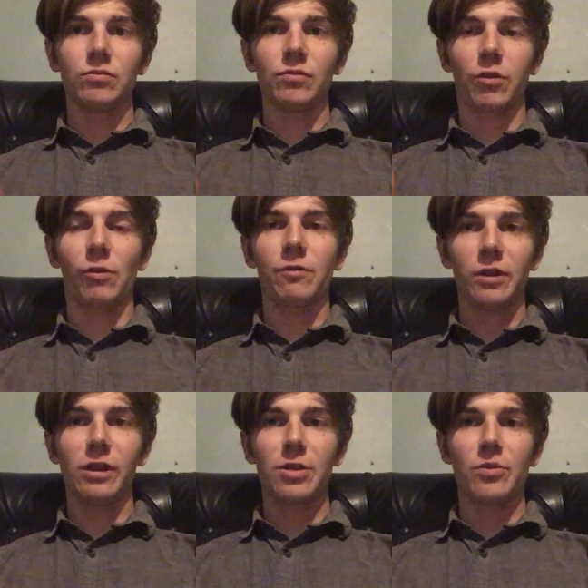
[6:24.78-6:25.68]

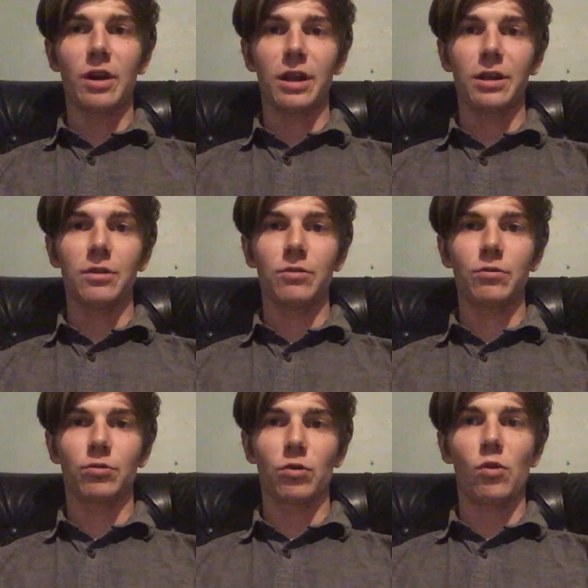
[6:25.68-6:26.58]
fulfilling my
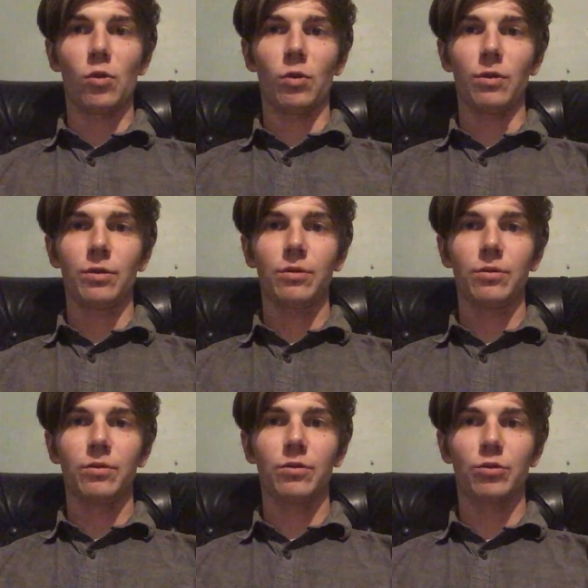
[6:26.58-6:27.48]
role,
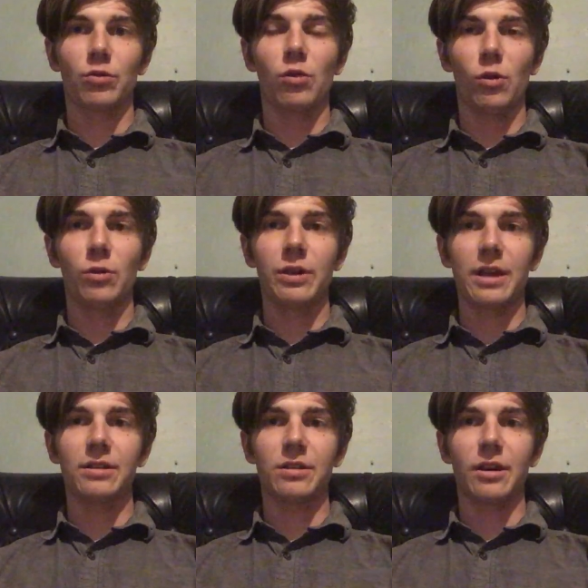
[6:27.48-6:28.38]
the role
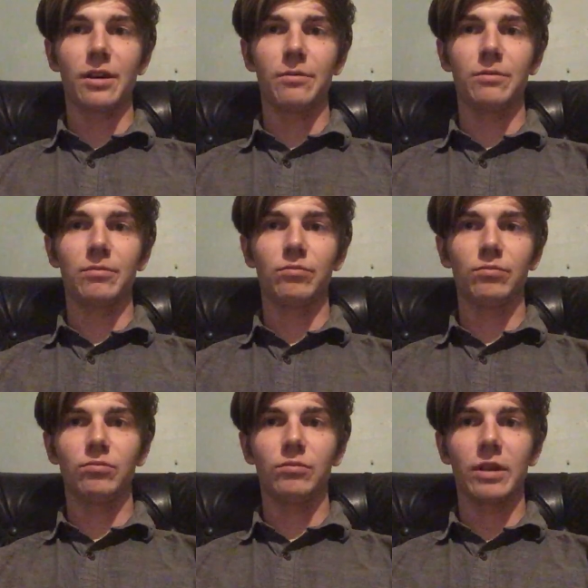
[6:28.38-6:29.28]
that
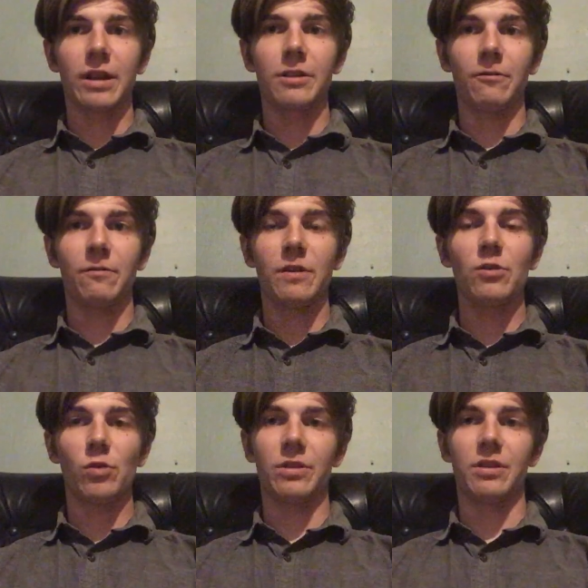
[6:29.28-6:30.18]
I can fit
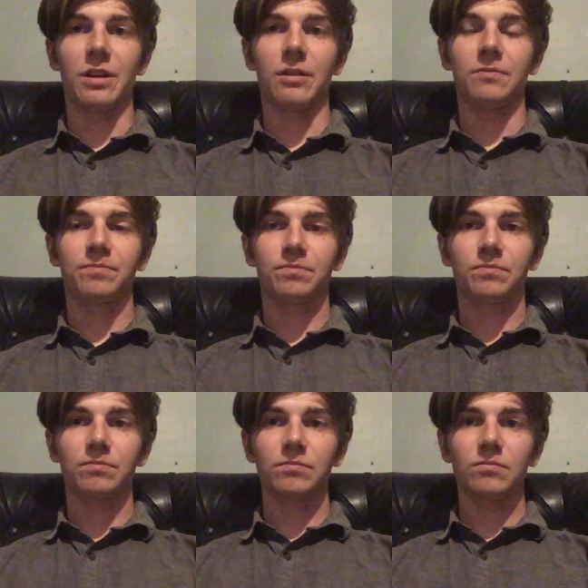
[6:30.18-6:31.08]
within
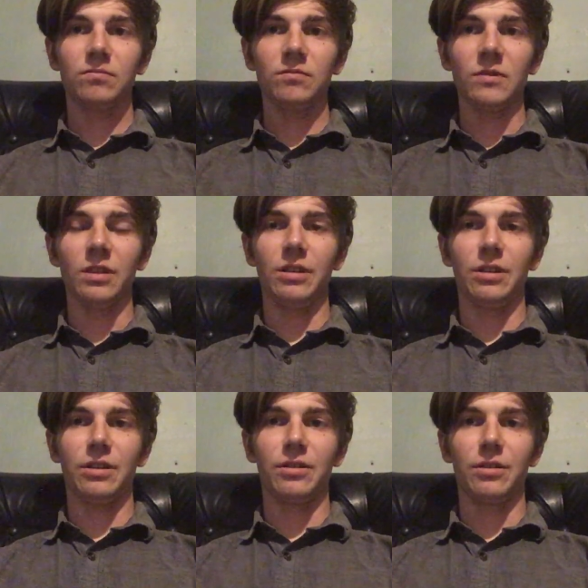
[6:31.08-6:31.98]

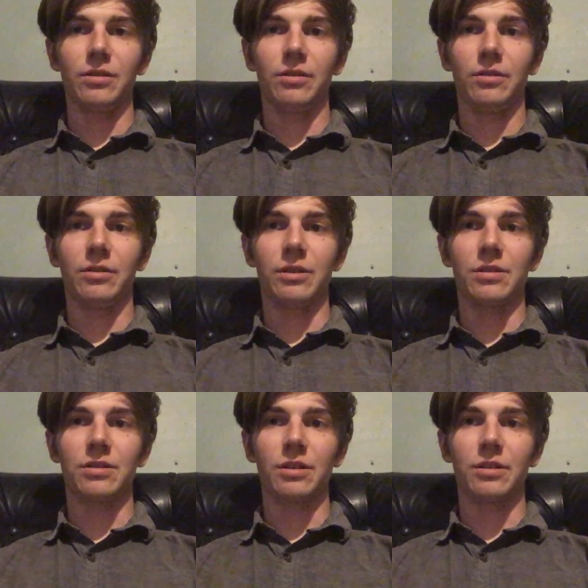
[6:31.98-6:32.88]
in
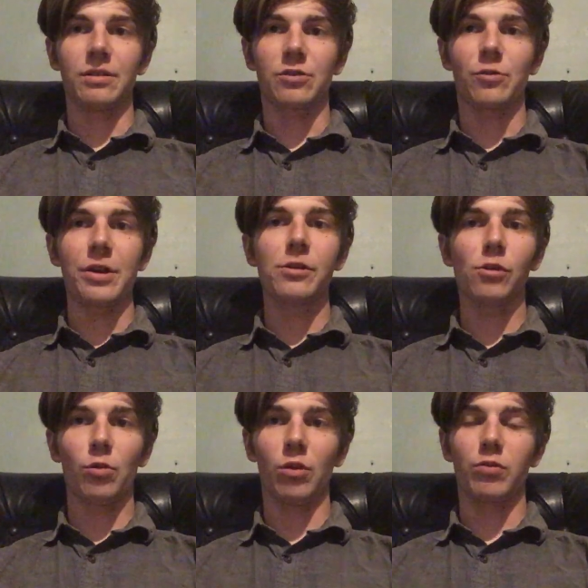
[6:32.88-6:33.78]
this great
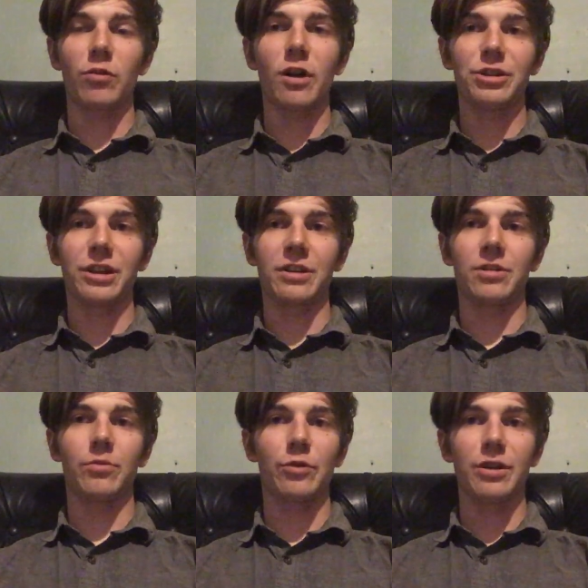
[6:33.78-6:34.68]
global project
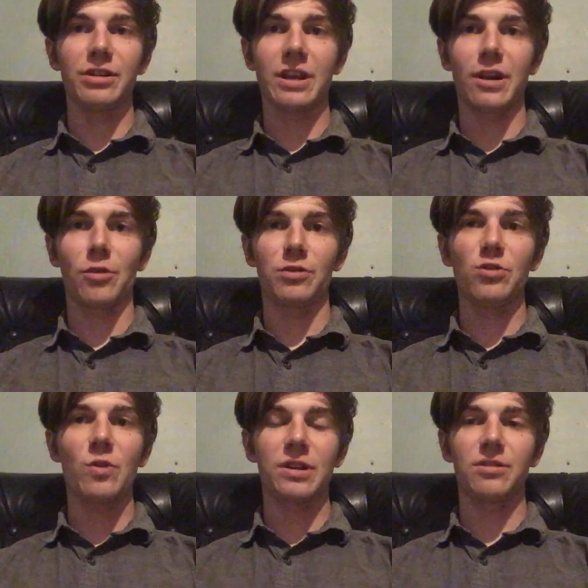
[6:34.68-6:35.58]
to bring down
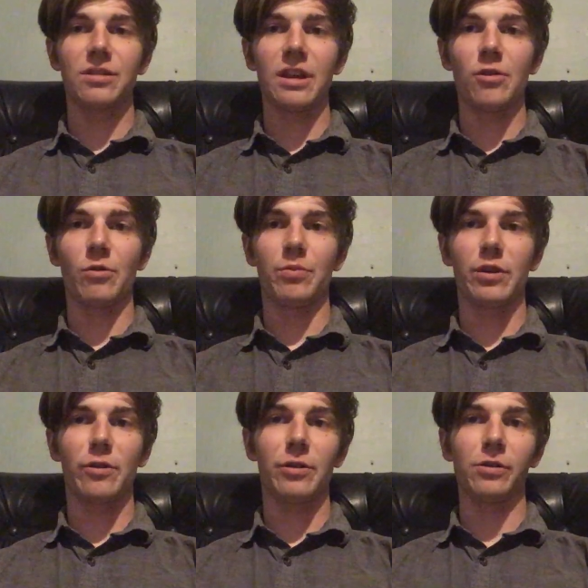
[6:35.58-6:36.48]
U.S. NATO
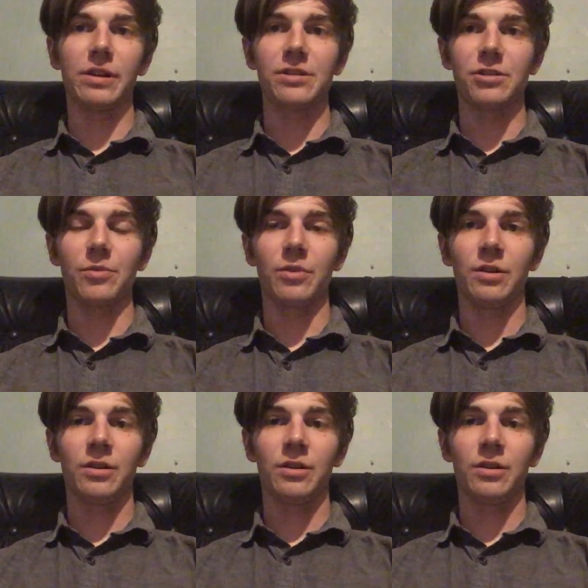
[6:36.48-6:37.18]
imperialism.